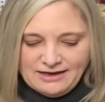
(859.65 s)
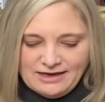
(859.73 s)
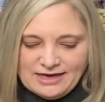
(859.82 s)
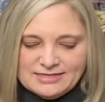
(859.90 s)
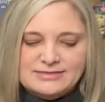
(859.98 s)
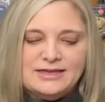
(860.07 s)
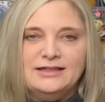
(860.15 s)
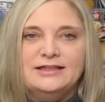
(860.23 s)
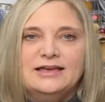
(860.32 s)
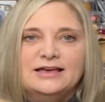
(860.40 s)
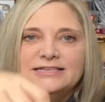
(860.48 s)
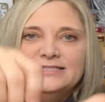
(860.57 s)
And then
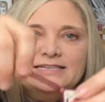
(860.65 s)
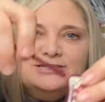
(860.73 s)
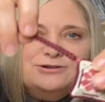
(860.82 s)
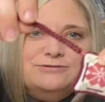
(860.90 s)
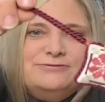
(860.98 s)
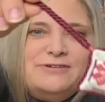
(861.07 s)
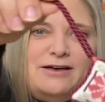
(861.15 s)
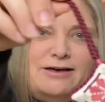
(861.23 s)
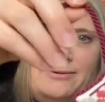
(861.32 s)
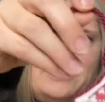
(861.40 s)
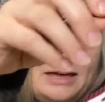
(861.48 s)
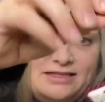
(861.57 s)
a scissor
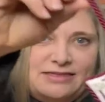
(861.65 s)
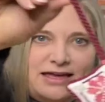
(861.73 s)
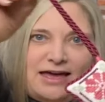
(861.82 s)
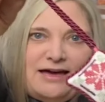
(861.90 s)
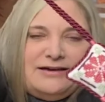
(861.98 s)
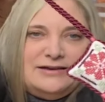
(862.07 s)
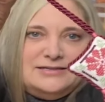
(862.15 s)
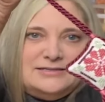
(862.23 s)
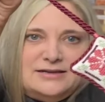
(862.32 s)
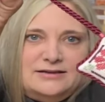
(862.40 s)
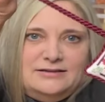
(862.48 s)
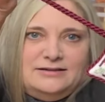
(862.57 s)
fob that
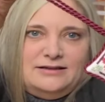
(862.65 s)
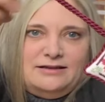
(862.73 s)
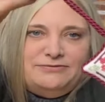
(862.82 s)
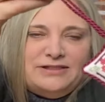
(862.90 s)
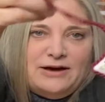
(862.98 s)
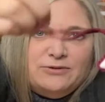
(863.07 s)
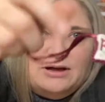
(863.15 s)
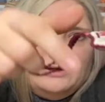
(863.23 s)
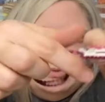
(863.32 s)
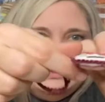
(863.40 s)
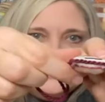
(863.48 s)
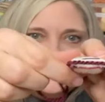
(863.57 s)
has a flower on one